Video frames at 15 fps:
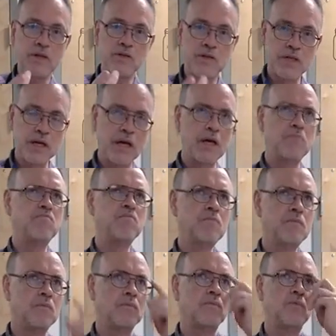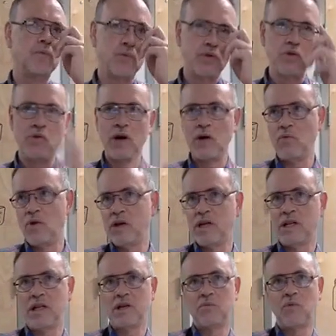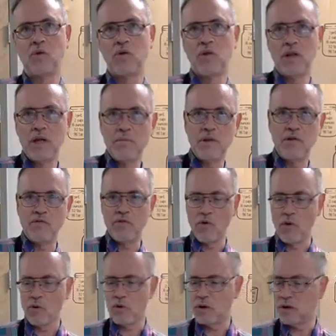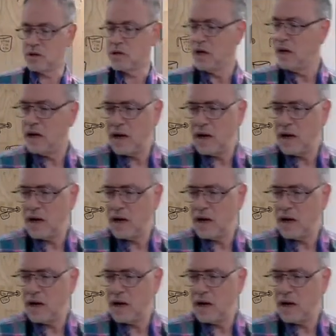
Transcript: You see, do I want a little more lemon forward?